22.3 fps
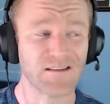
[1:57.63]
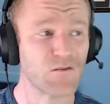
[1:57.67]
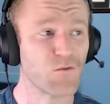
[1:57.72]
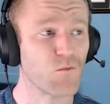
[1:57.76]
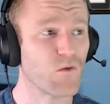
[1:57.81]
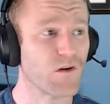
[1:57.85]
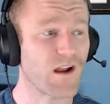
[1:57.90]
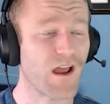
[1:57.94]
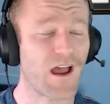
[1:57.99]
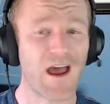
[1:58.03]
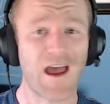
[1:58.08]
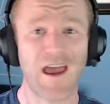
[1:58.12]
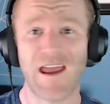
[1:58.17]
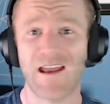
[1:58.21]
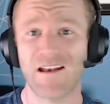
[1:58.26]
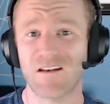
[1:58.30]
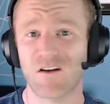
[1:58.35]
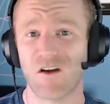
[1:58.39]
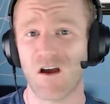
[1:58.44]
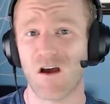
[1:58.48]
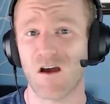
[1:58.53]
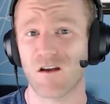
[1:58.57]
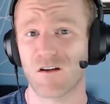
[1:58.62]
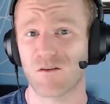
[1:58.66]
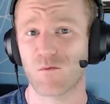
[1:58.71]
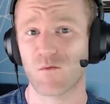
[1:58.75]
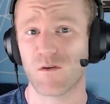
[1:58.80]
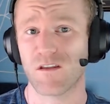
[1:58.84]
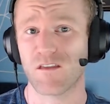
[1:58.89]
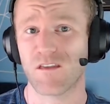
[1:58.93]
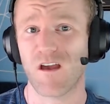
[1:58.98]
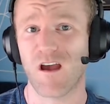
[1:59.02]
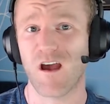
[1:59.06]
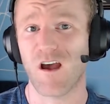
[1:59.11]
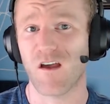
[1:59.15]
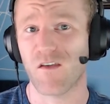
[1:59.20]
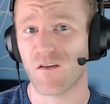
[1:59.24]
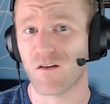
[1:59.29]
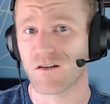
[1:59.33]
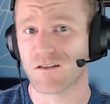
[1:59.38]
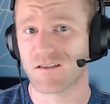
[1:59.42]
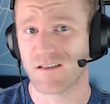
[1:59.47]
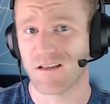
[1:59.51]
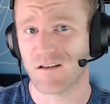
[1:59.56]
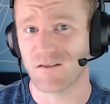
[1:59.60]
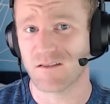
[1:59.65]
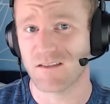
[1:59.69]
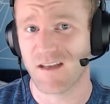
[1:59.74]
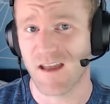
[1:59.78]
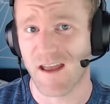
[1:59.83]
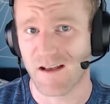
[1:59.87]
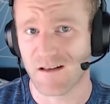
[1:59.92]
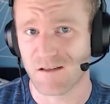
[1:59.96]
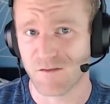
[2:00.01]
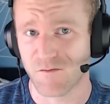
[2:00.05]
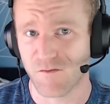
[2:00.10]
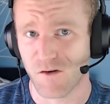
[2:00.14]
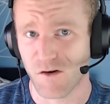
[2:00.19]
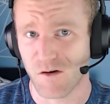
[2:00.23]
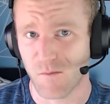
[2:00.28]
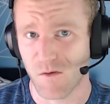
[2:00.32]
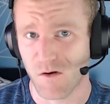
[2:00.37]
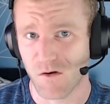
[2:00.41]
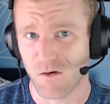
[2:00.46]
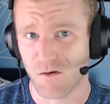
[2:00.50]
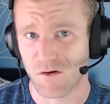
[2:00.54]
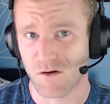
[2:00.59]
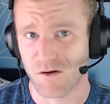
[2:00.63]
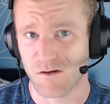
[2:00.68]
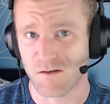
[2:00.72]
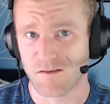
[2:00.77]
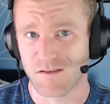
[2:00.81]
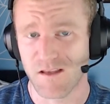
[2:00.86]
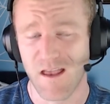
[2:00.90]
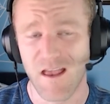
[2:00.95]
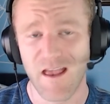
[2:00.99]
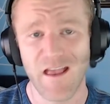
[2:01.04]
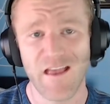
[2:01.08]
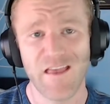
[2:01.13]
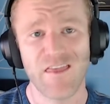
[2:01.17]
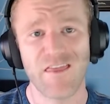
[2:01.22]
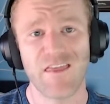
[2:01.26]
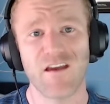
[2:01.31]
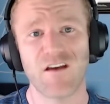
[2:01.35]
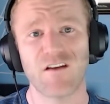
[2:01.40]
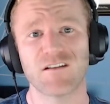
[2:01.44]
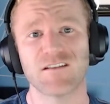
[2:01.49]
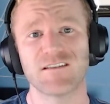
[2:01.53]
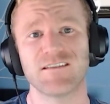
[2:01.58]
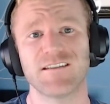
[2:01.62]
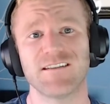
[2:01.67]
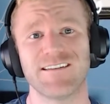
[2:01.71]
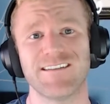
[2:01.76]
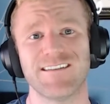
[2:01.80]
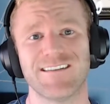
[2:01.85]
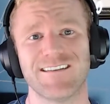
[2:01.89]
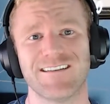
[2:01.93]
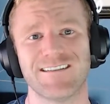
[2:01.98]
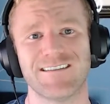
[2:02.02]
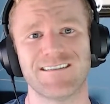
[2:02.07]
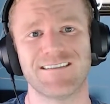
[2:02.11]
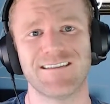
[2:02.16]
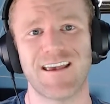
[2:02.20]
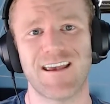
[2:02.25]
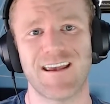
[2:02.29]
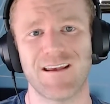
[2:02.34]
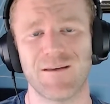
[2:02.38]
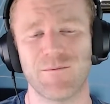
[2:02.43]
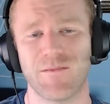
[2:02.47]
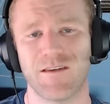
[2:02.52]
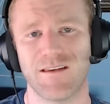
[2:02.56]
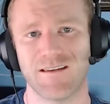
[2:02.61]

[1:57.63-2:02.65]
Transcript: And when I talked with other sales tax firm owners, they're seeing the same